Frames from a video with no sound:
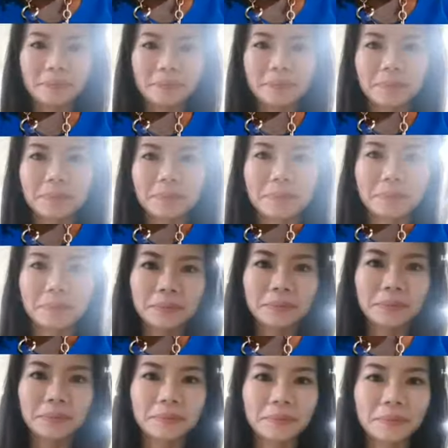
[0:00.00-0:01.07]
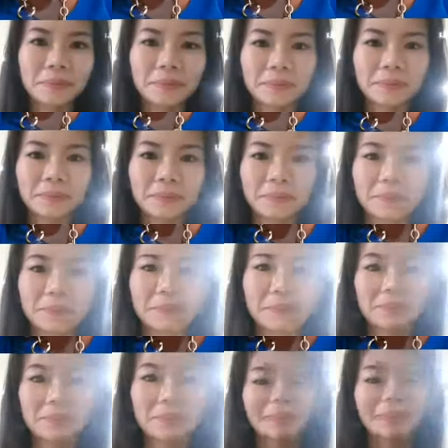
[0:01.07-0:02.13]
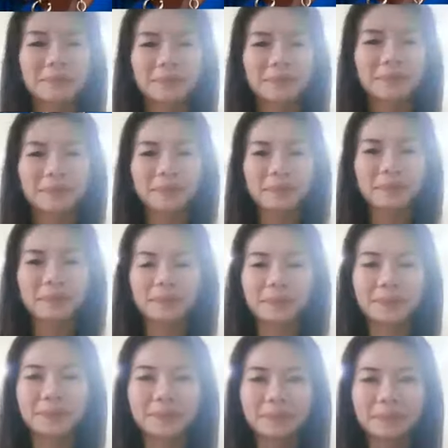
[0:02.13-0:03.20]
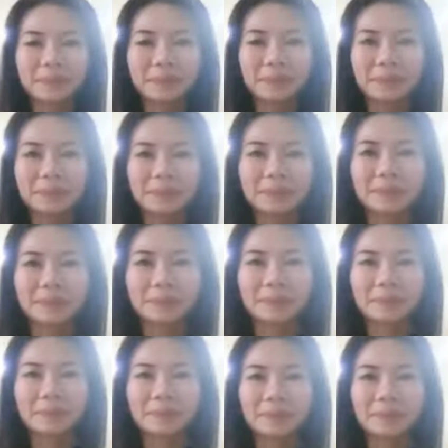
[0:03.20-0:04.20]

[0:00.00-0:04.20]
This person isn't speaking.